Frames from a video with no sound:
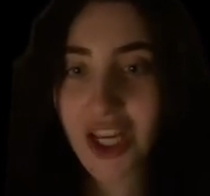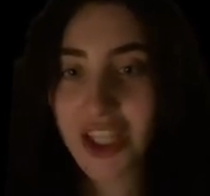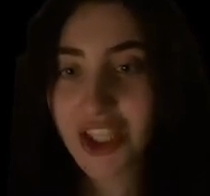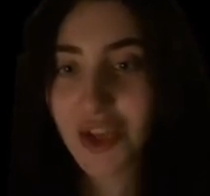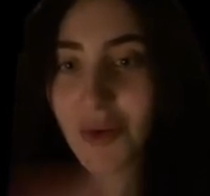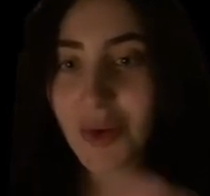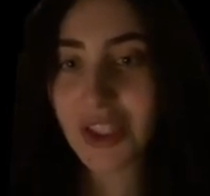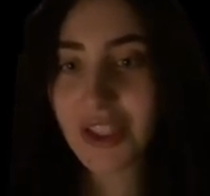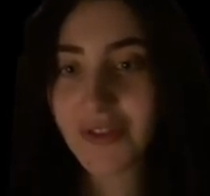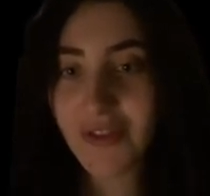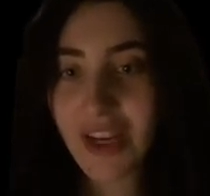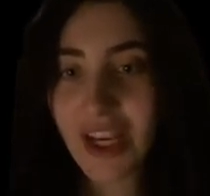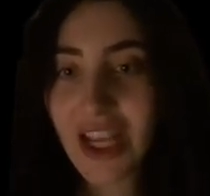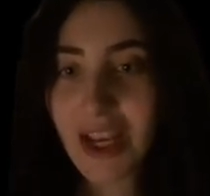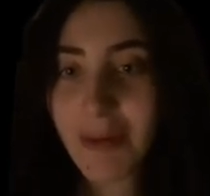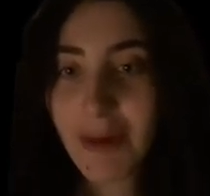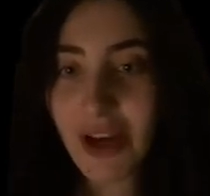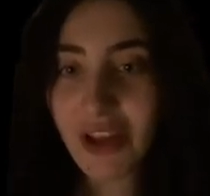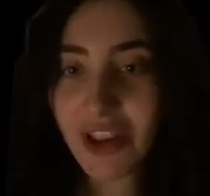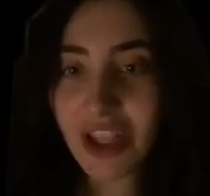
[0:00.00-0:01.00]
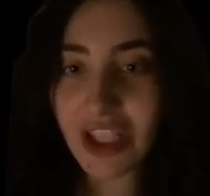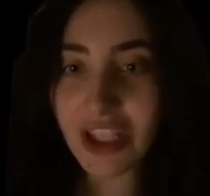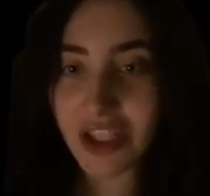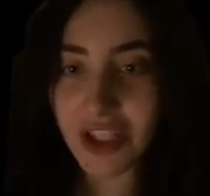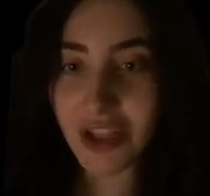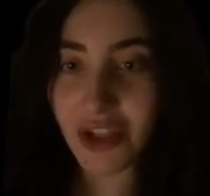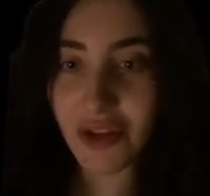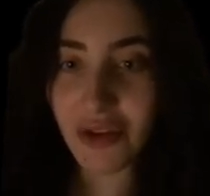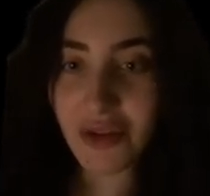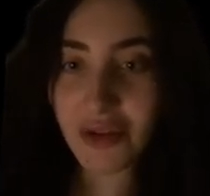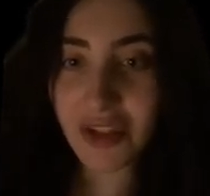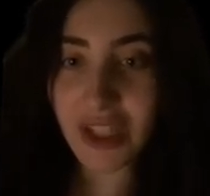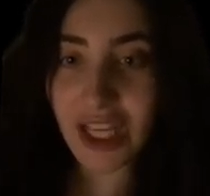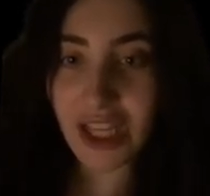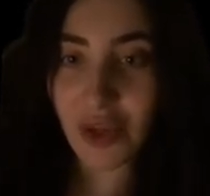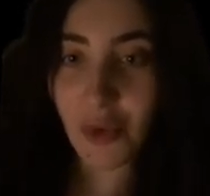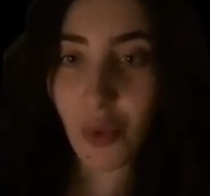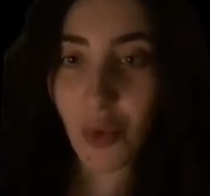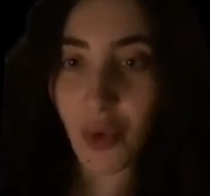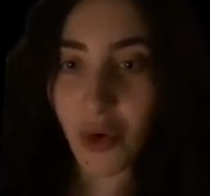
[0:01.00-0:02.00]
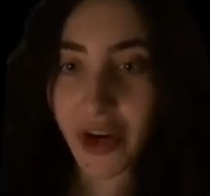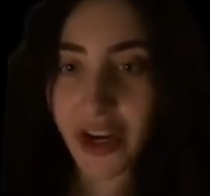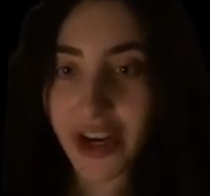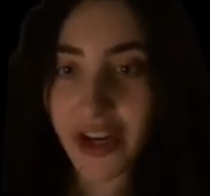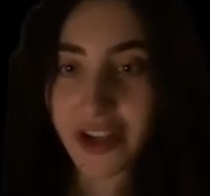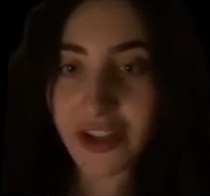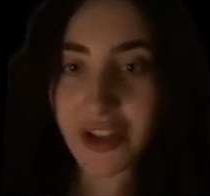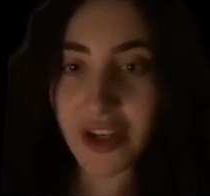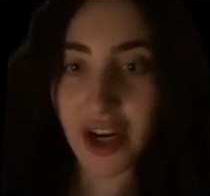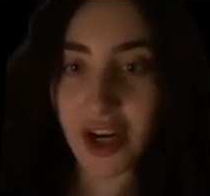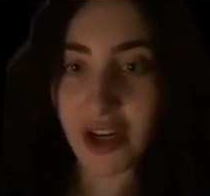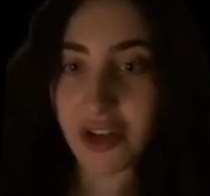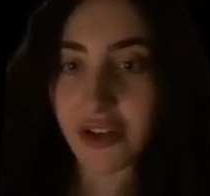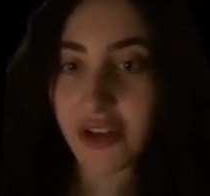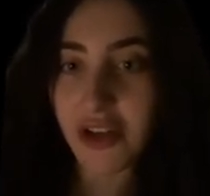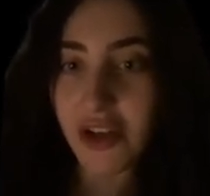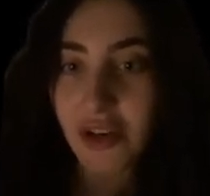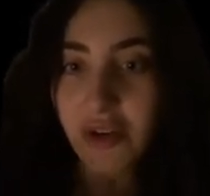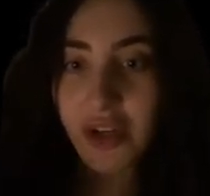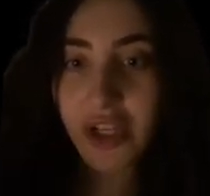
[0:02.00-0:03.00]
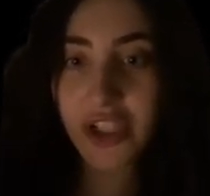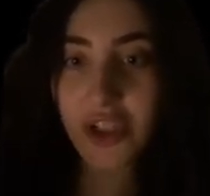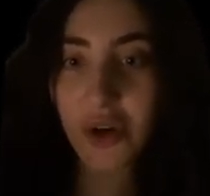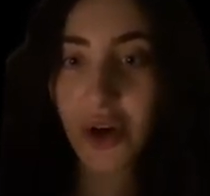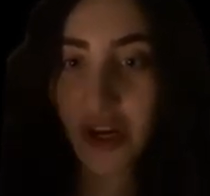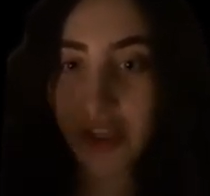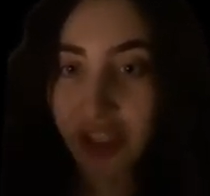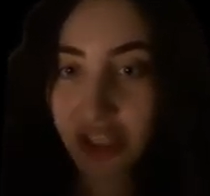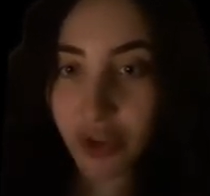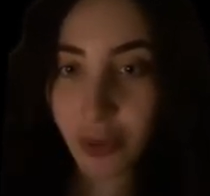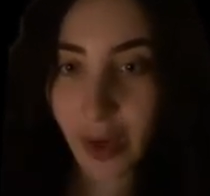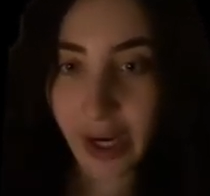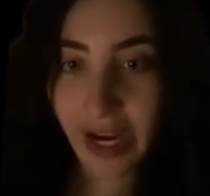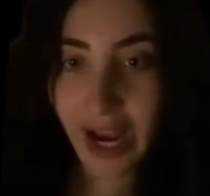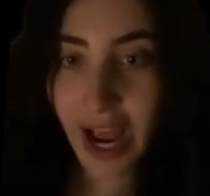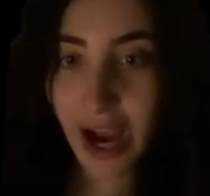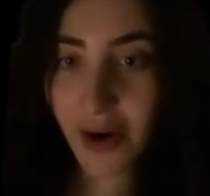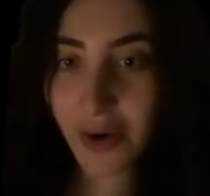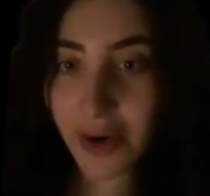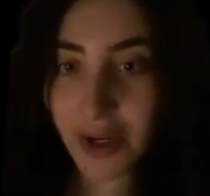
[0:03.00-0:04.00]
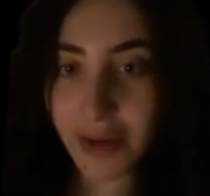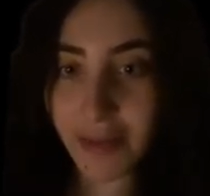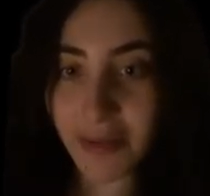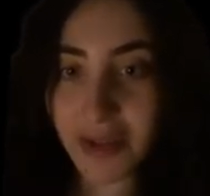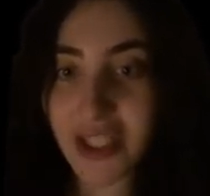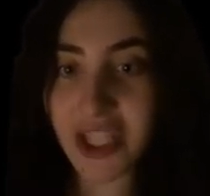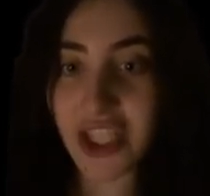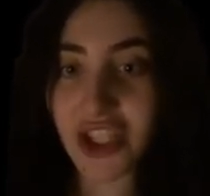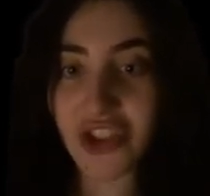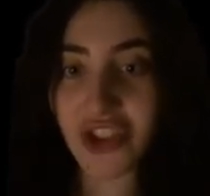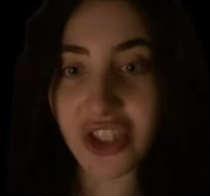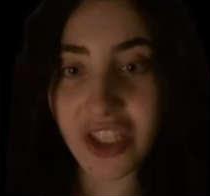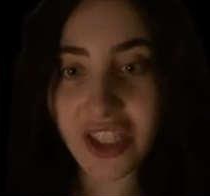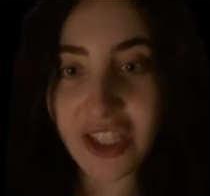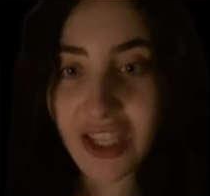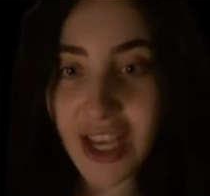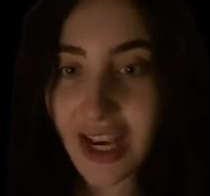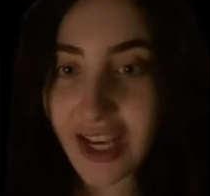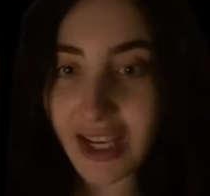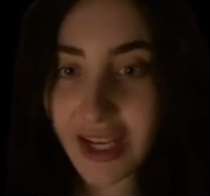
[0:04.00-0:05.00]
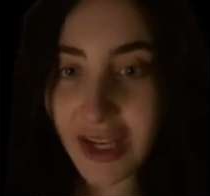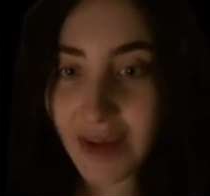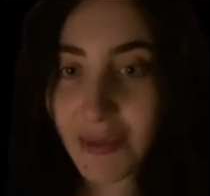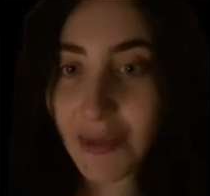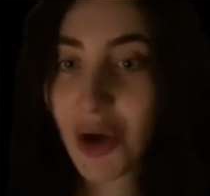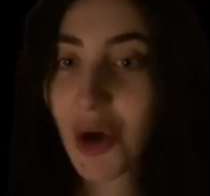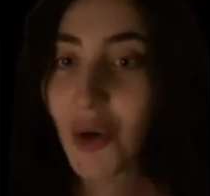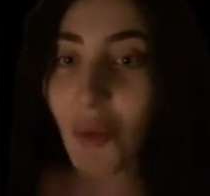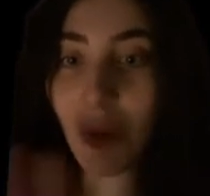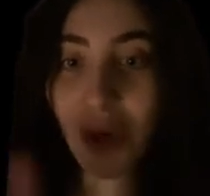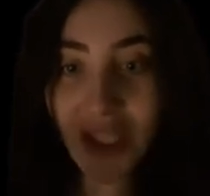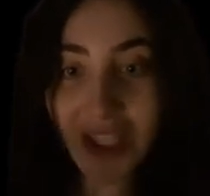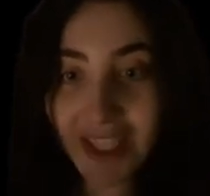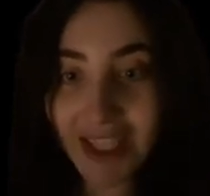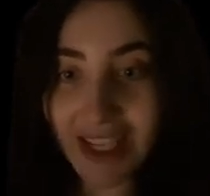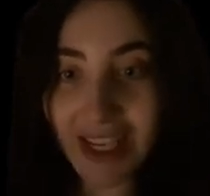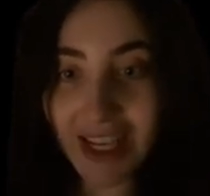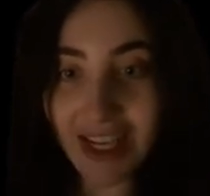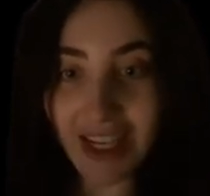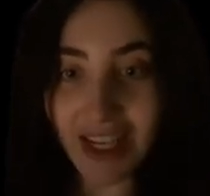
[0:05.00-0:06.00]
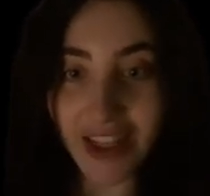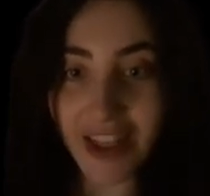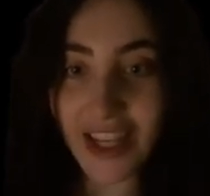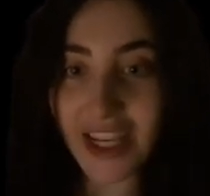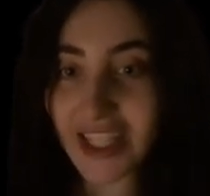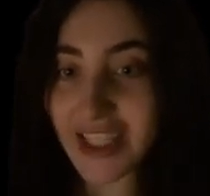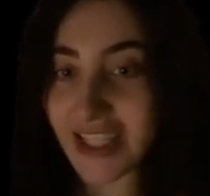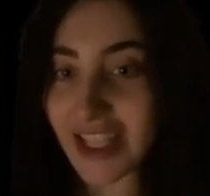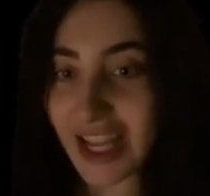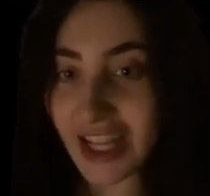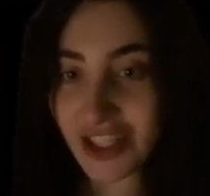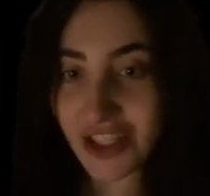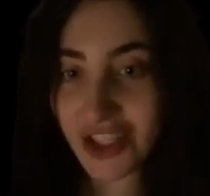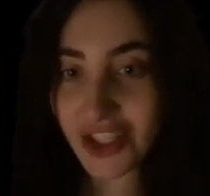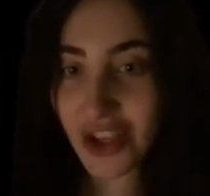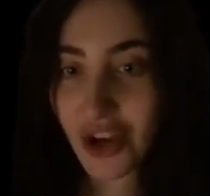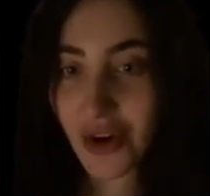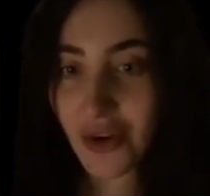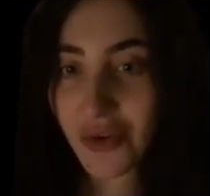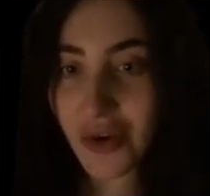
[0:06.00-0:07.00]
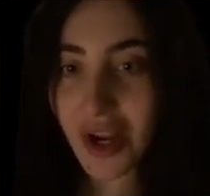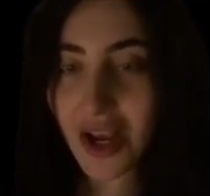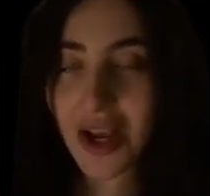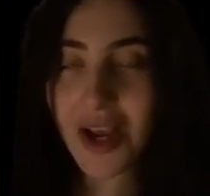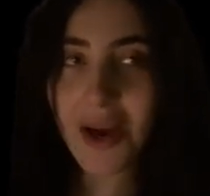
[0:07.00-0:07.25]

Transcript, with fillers: So what's funny about this news that the Warriors are, you know, going to talk to Dwight Howard and potentially sign him? We'll see. Nothing is set in stone.